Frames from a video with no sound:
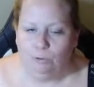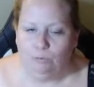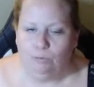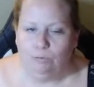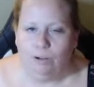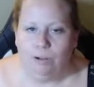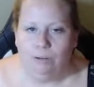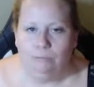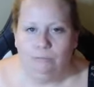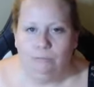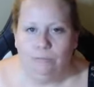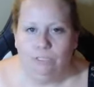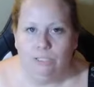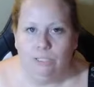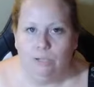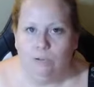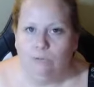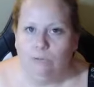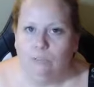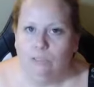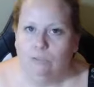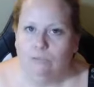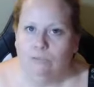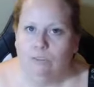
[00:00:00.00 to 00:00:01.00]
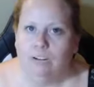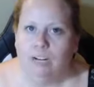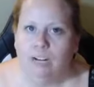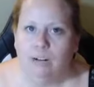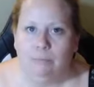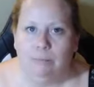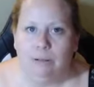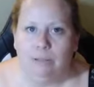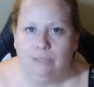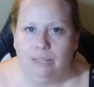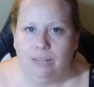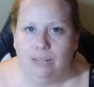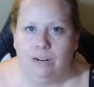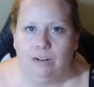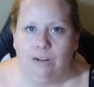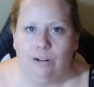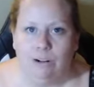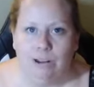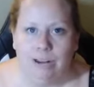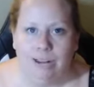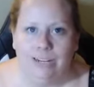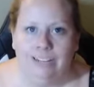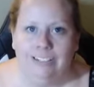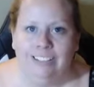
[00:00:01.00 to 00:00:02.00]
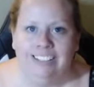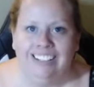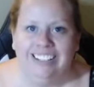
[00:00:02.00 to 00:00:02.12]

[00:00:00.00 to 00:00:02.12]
from. So don't forget about that. All right.